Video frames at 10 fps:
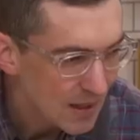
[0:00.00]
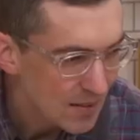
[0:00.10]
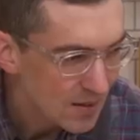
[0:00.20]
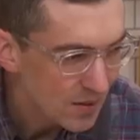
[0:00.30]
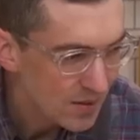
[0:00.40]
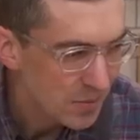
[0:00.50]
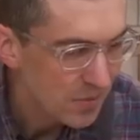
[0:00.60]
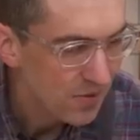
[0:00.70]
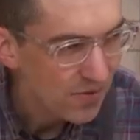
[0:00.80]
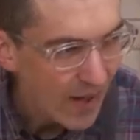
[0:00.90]
Is there some
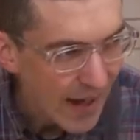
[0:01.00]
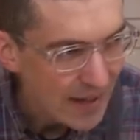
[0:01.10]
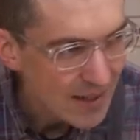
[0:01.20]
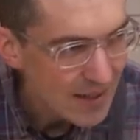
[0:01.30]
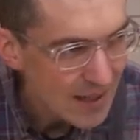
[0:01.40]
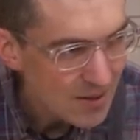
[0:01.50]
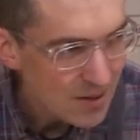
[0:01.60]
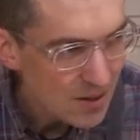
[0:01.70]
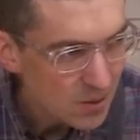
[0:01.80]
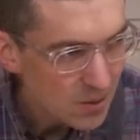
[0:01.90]
fat in that
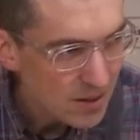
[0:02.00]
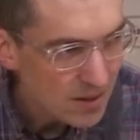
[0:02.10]
dough?